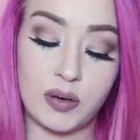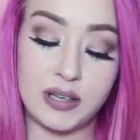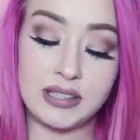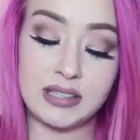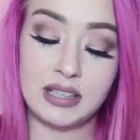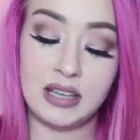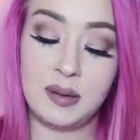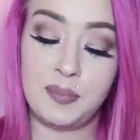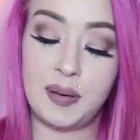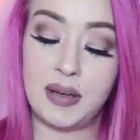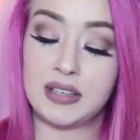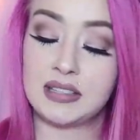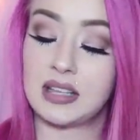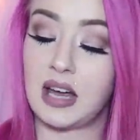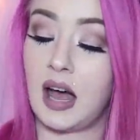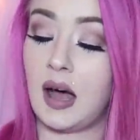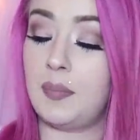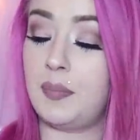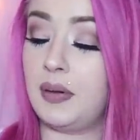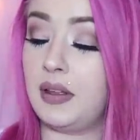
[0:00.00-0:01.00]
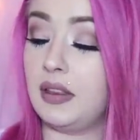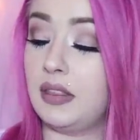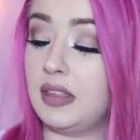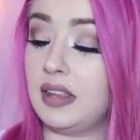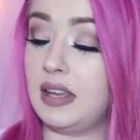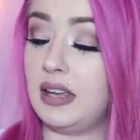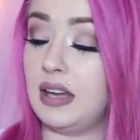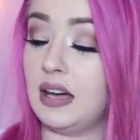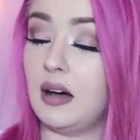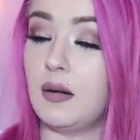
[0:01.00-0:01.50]
recently picked up
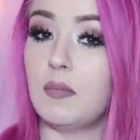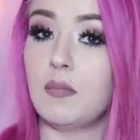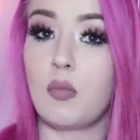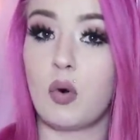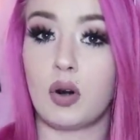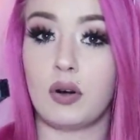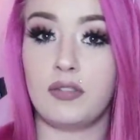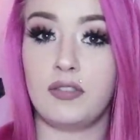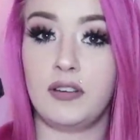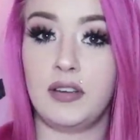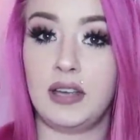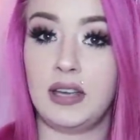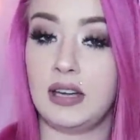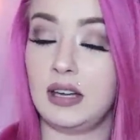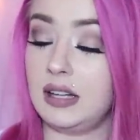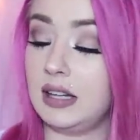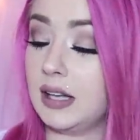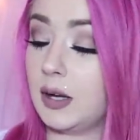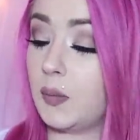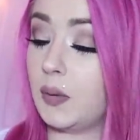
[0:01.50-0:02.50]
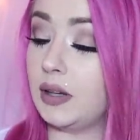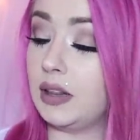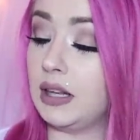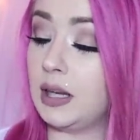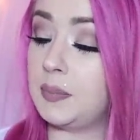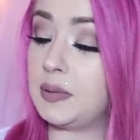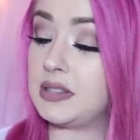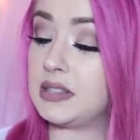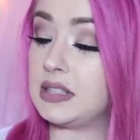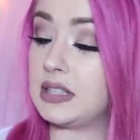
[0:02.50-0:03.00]
the Morphe liquid
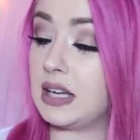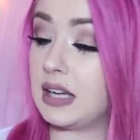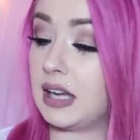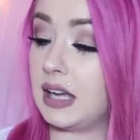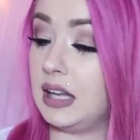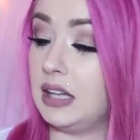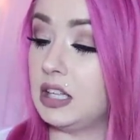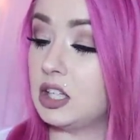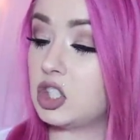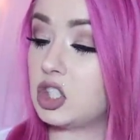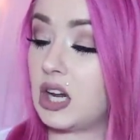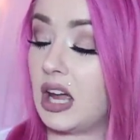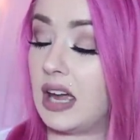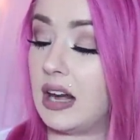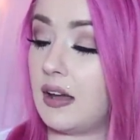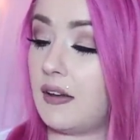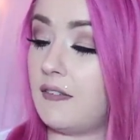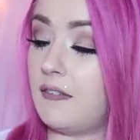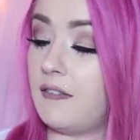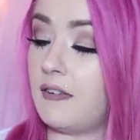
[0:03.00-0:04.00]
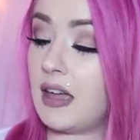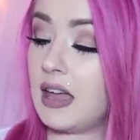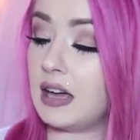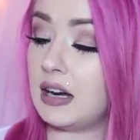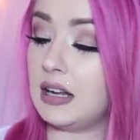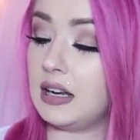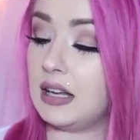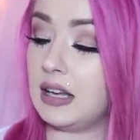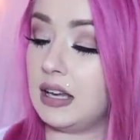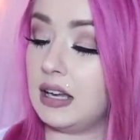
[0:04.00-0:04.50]
lipstick in the shade
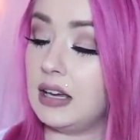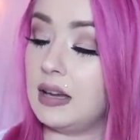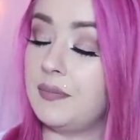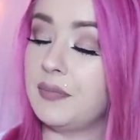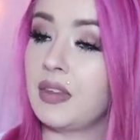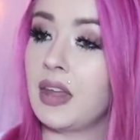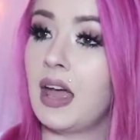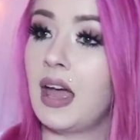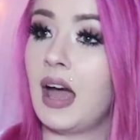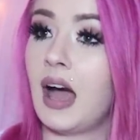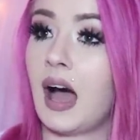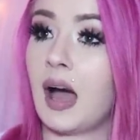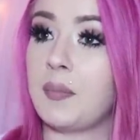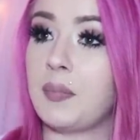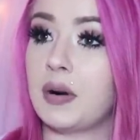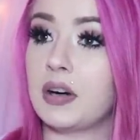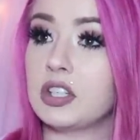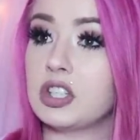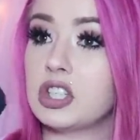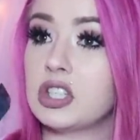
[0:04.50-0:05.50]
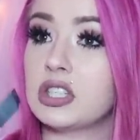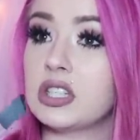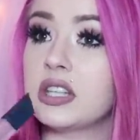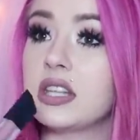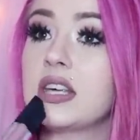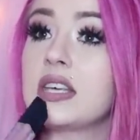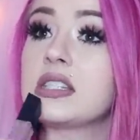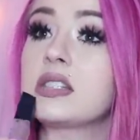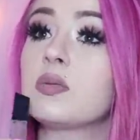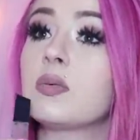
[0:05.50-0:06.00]
Vanity. I purchased
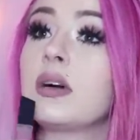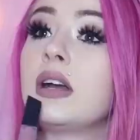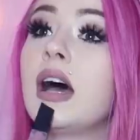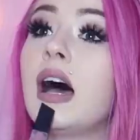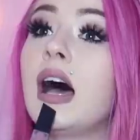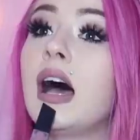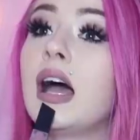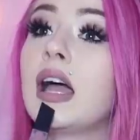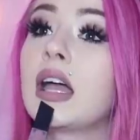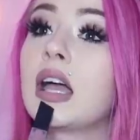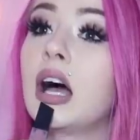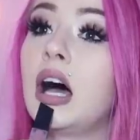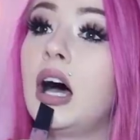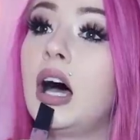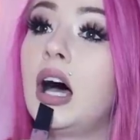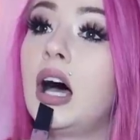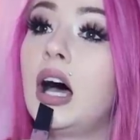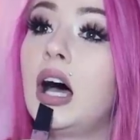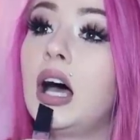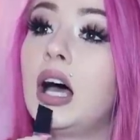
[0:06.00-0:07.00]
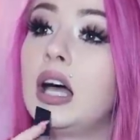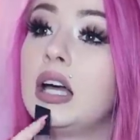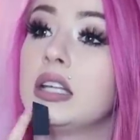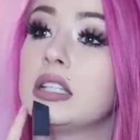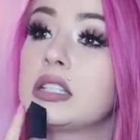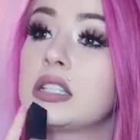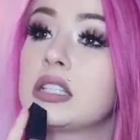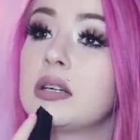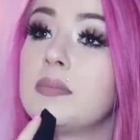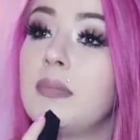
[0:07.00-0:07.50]
this when I
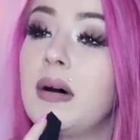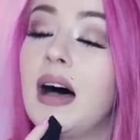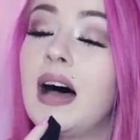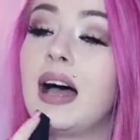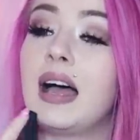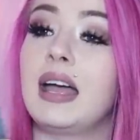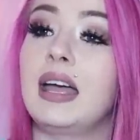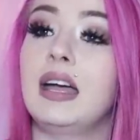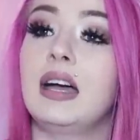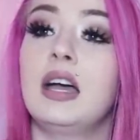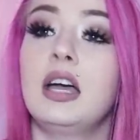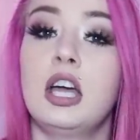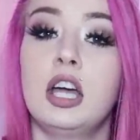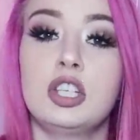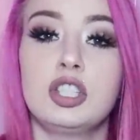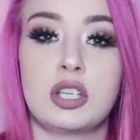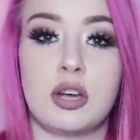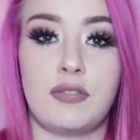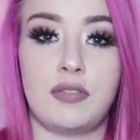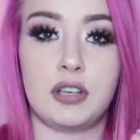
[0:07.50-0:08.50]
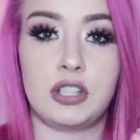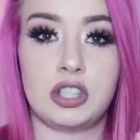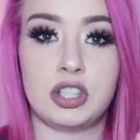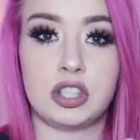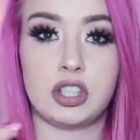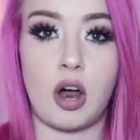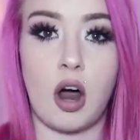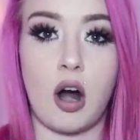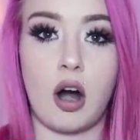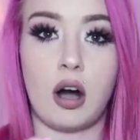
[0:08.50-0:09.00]
got my Jeffree
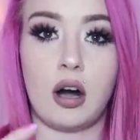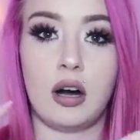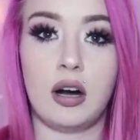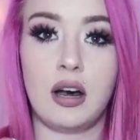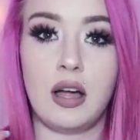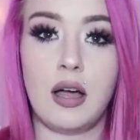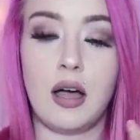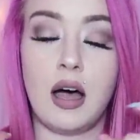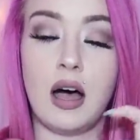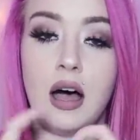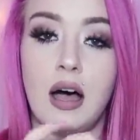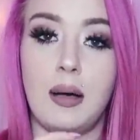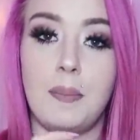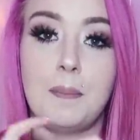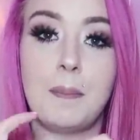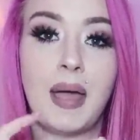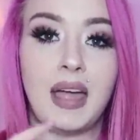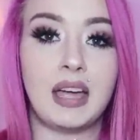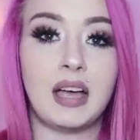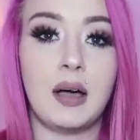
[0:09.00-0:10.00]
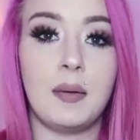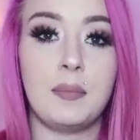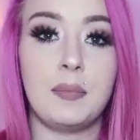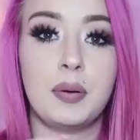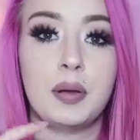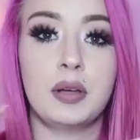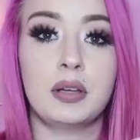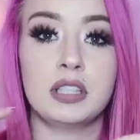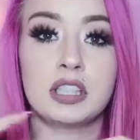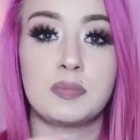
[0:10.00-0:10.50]
Star
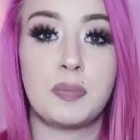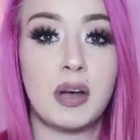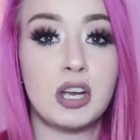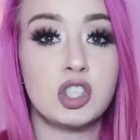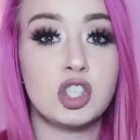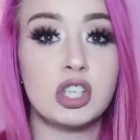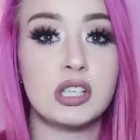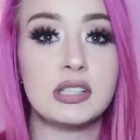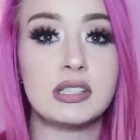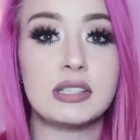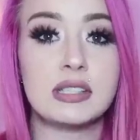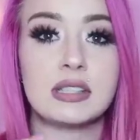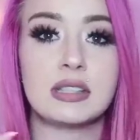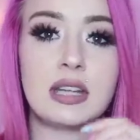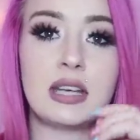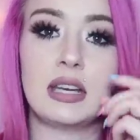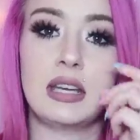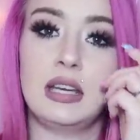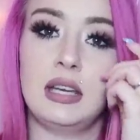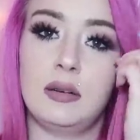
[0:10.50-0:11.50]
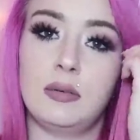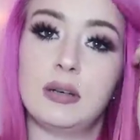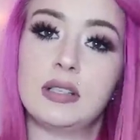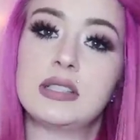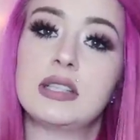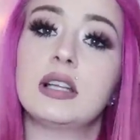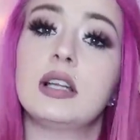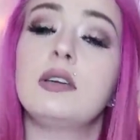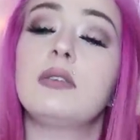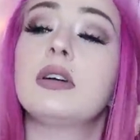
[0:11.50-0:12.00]
makeup sponges that he
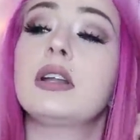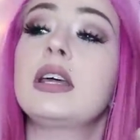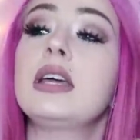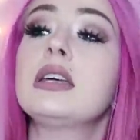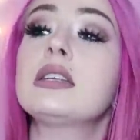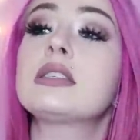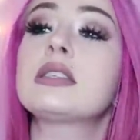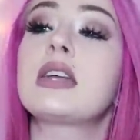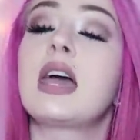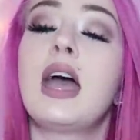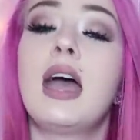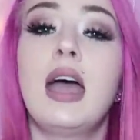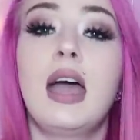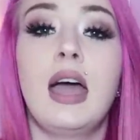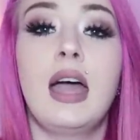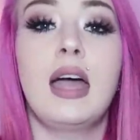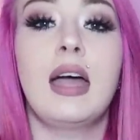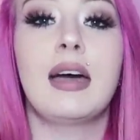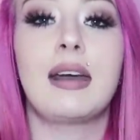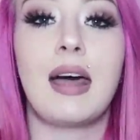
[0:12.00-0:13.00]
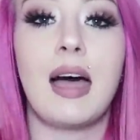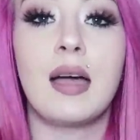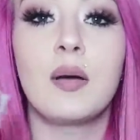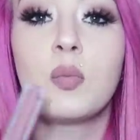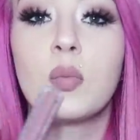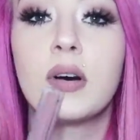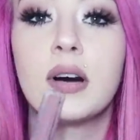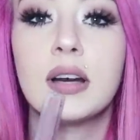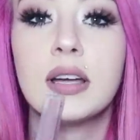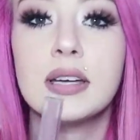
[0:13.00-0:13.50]
recently released, and
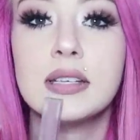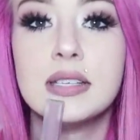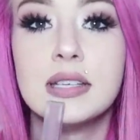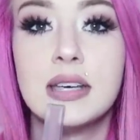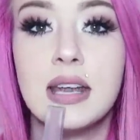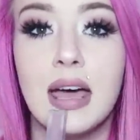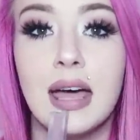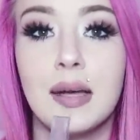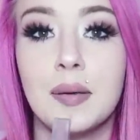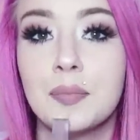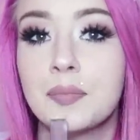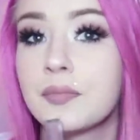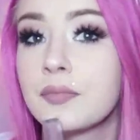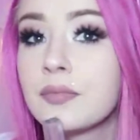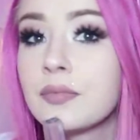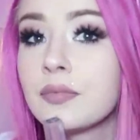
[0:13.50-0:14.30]
I'm wearing it today.